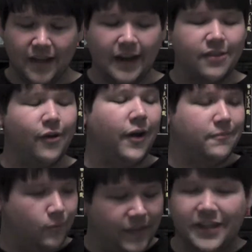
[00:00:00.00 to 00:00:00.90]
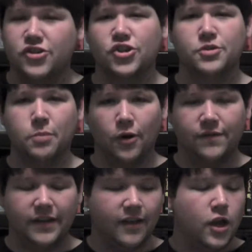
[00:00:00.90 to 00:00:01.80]
And I thought, well, that's just
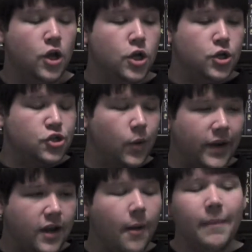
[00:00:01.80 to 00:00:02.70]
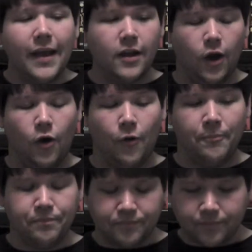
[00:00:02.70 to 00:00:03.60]
perfect. So I come back
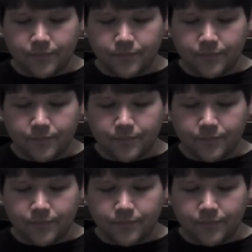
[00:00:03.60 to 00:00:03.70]
home.